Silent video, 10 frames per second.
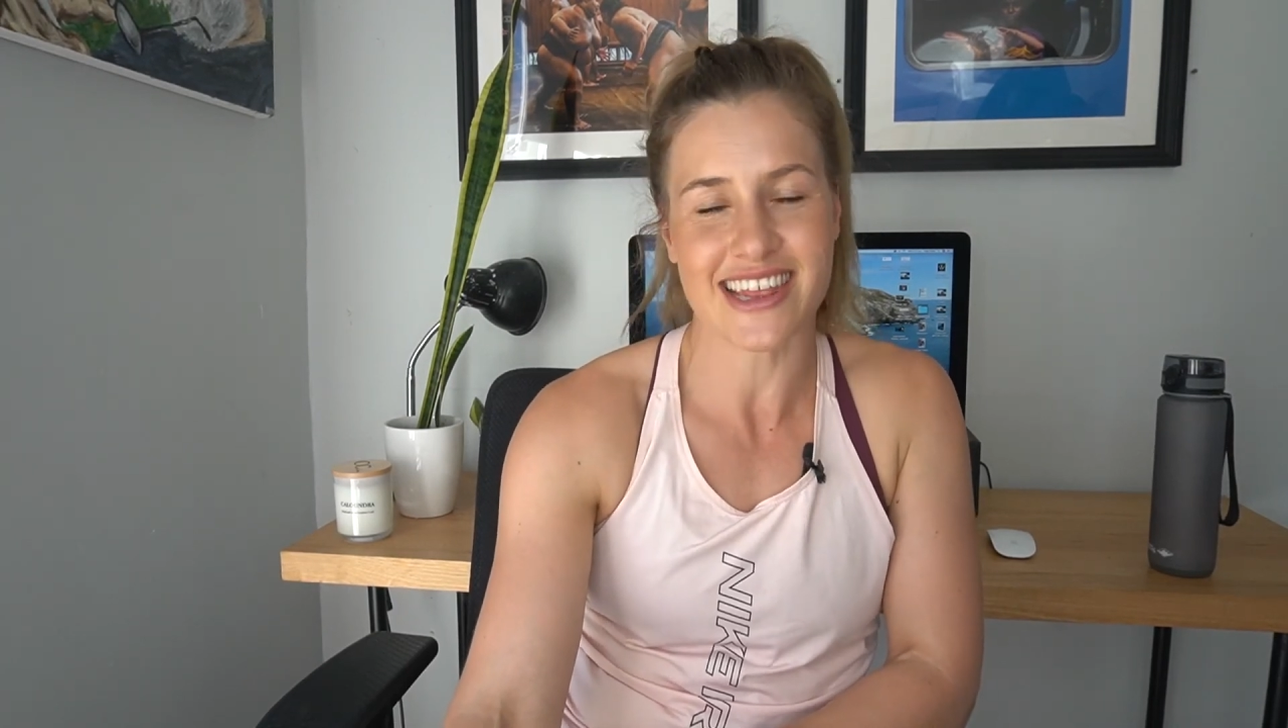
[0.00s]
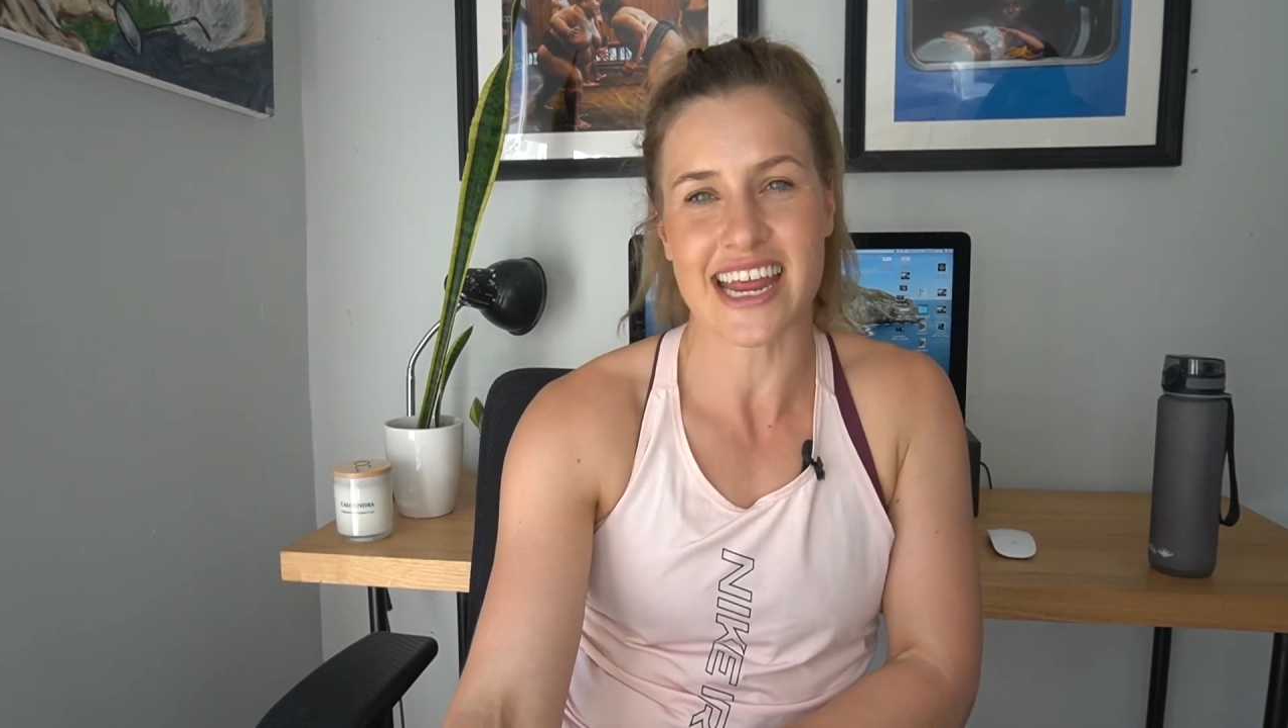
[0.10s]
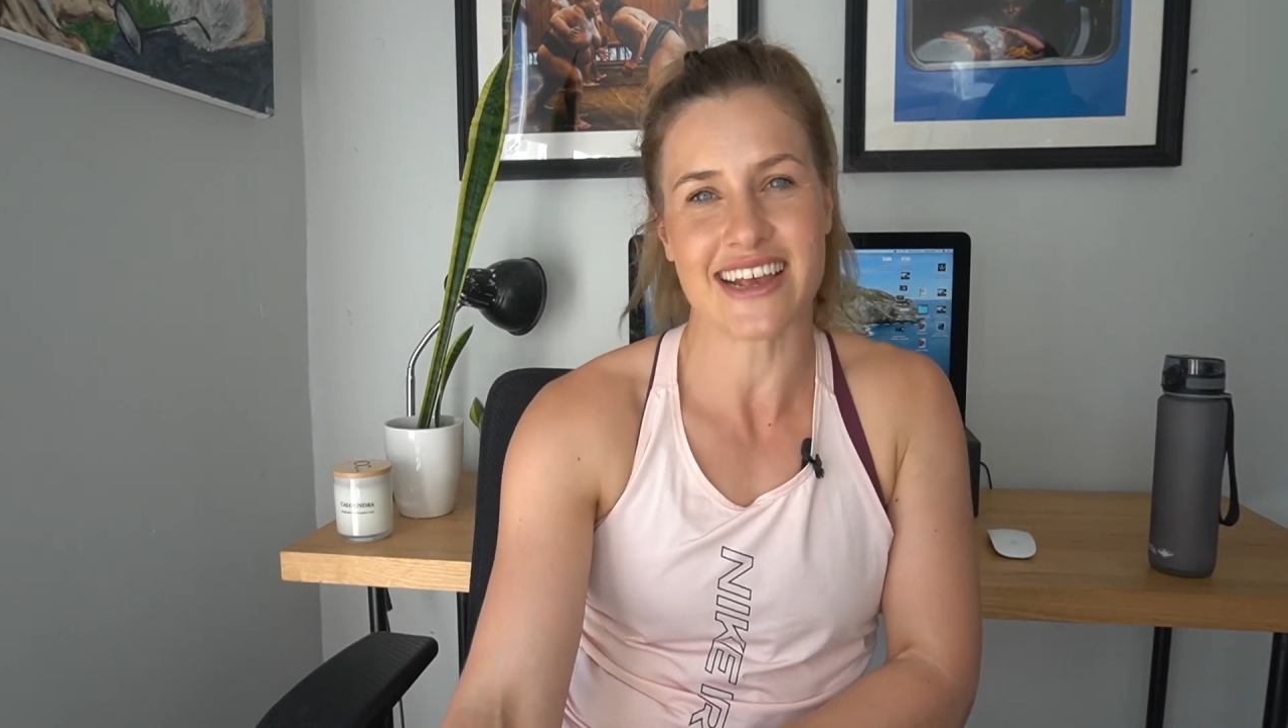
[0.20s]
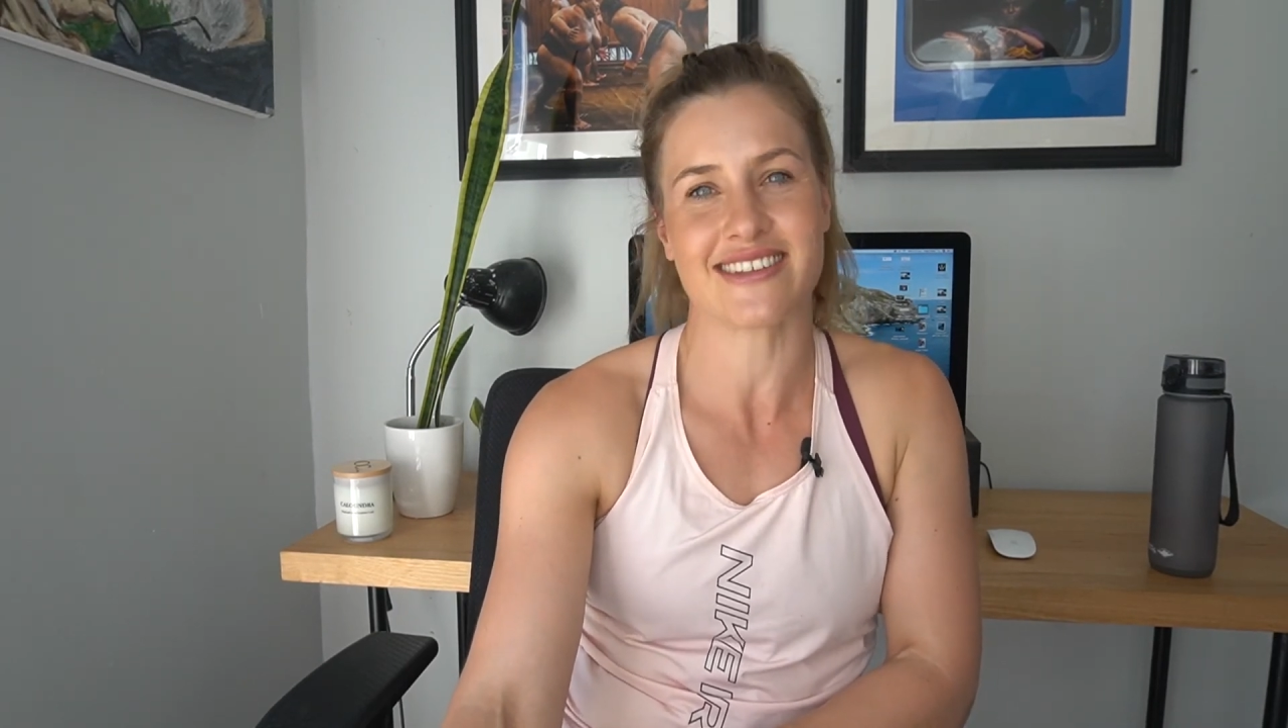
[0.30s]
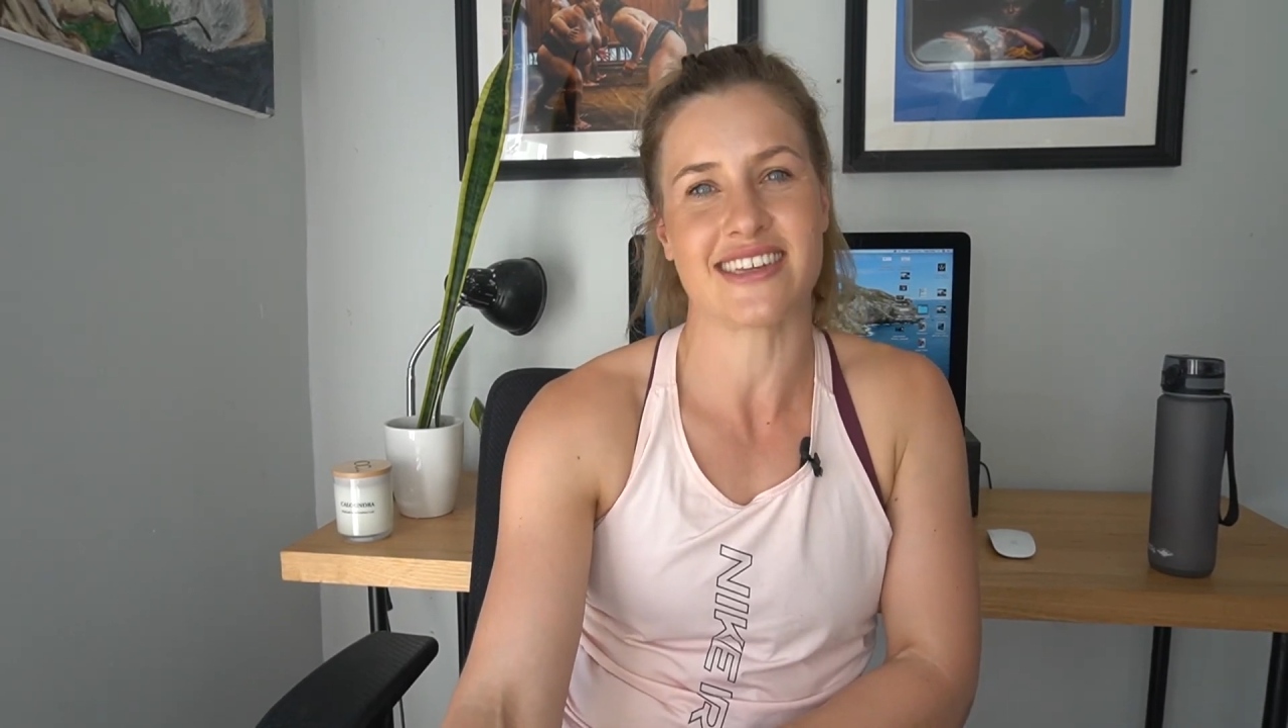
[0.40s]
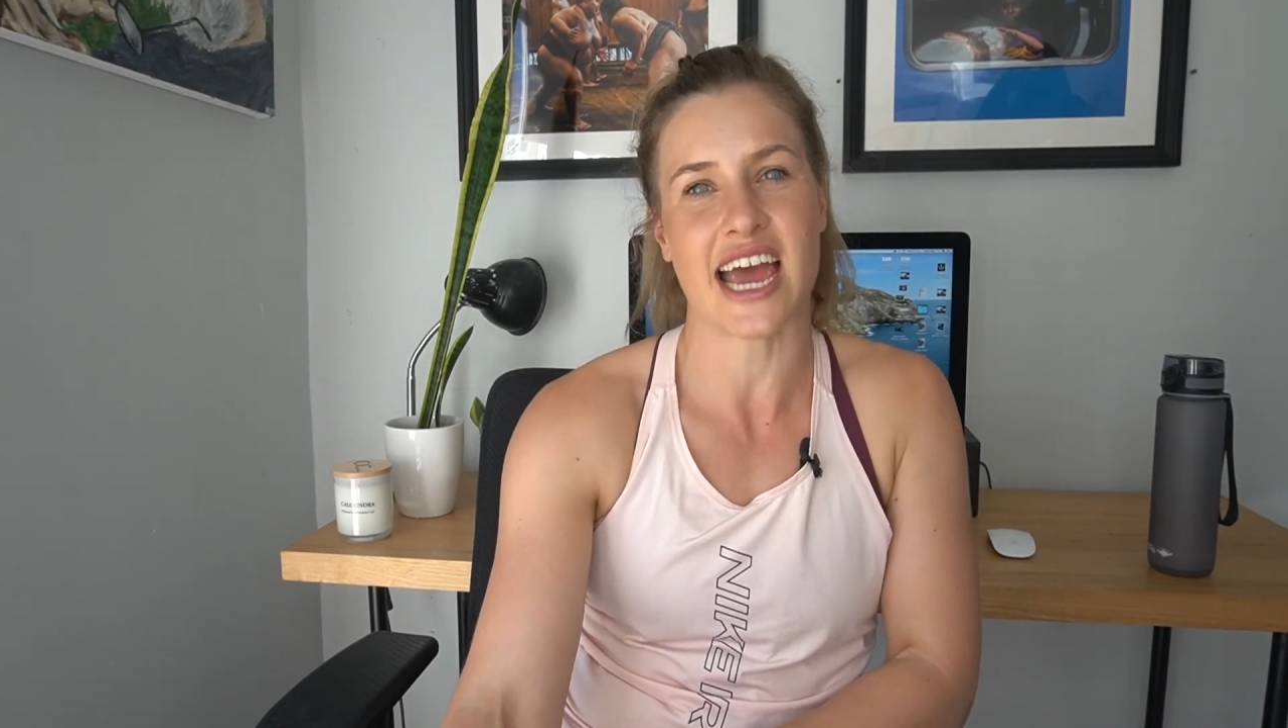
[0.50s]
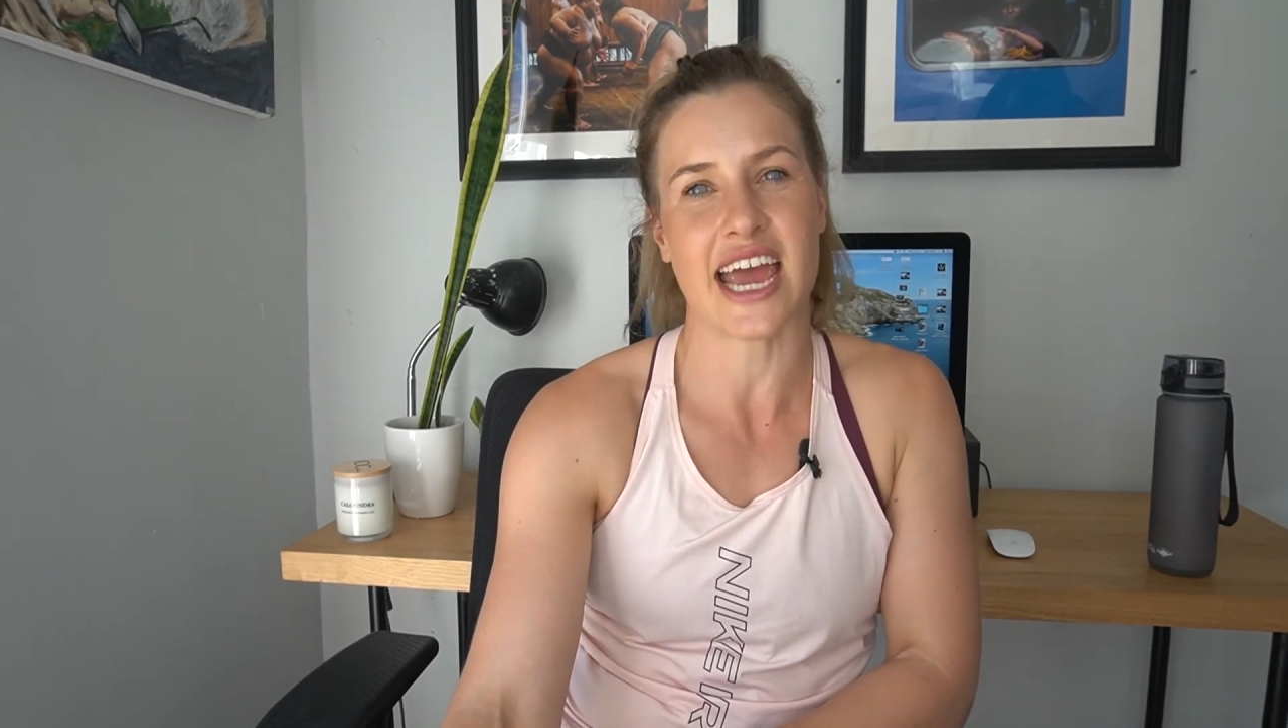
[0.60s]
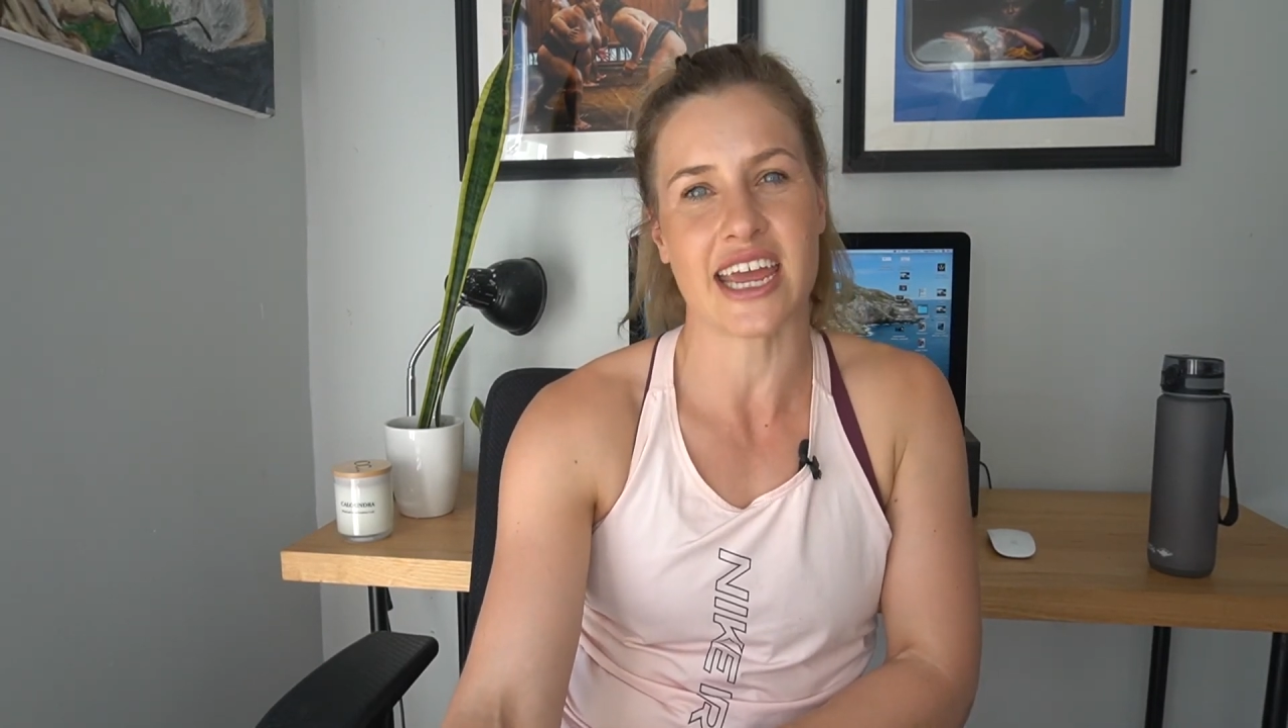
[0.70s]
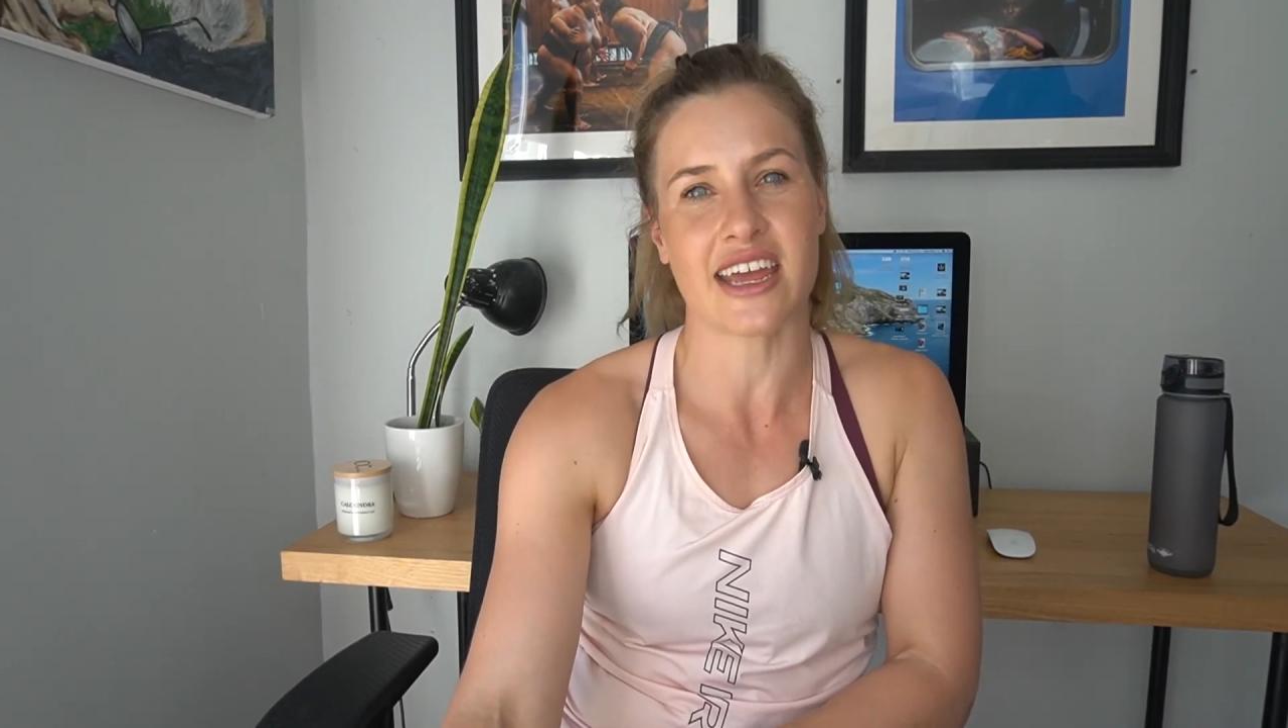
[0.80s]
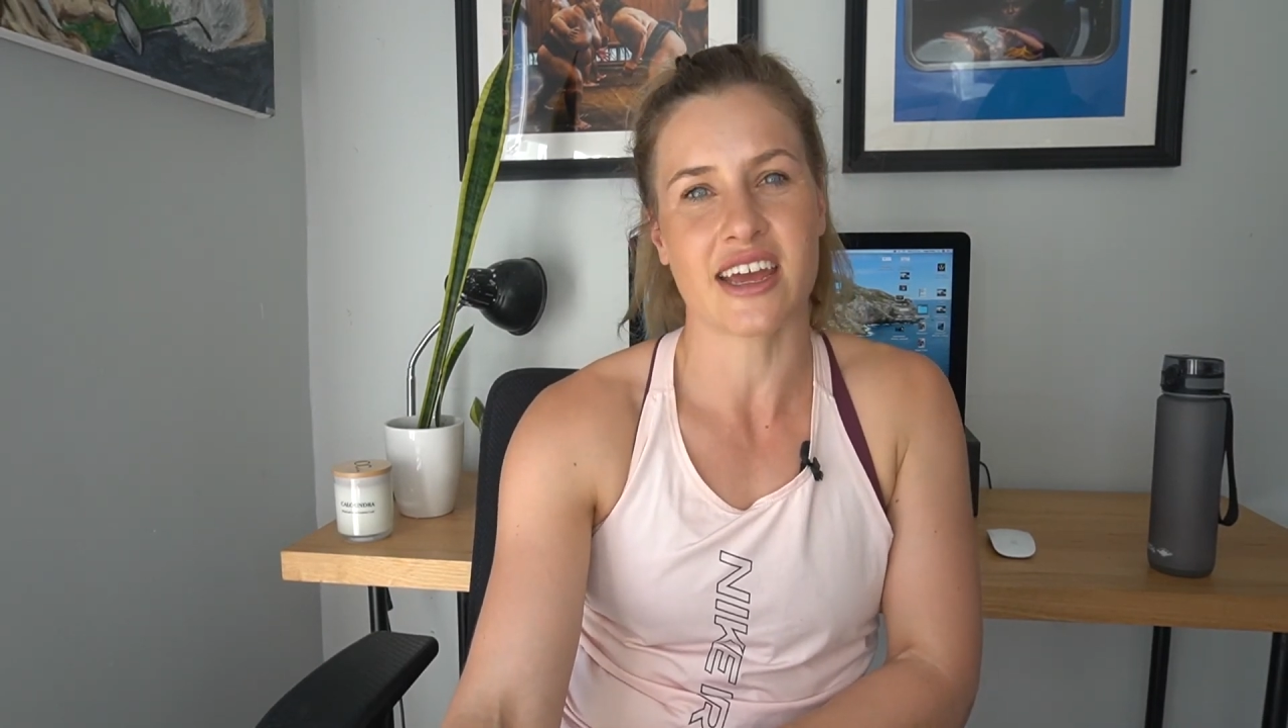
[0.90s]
the next day.